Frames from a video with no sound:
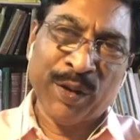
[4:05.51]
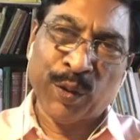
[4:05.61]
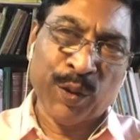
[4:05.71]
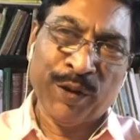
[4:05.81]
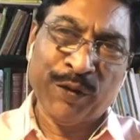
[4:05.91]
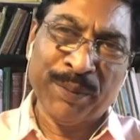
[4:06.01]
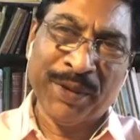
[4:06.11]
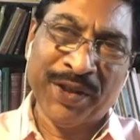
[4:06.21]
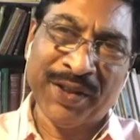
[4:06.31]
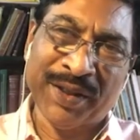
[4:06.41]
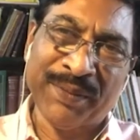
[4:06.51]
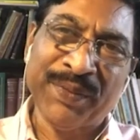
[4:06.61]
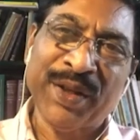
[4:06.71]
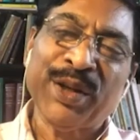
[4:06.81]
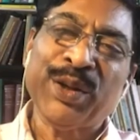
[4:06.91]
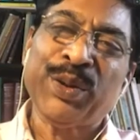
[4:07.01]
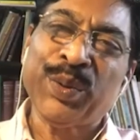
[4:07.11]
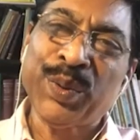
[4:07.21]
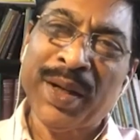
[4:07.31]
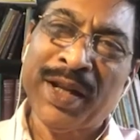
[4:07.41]
Not only from here,
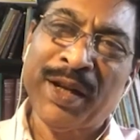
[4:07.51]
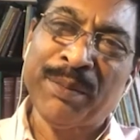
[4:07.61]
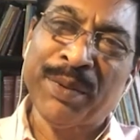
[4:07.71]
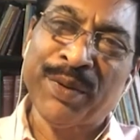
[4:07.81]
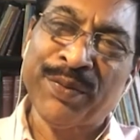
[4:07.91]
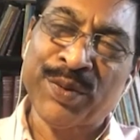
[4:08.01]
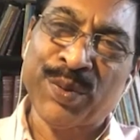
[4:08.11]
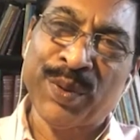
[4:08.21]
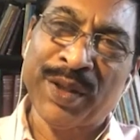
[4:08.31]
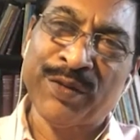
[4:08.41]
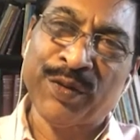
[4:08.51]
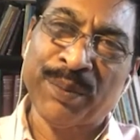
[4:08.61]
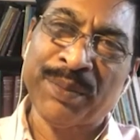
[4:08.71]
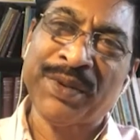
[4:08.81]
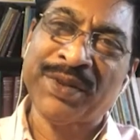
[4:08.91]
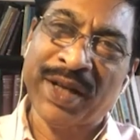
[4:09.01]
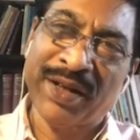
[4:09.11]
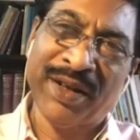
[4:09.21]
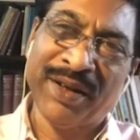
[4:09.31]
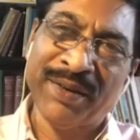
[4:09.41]
you had a number of students from
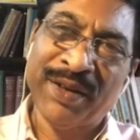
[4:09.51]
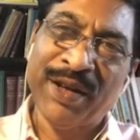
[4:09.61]
China,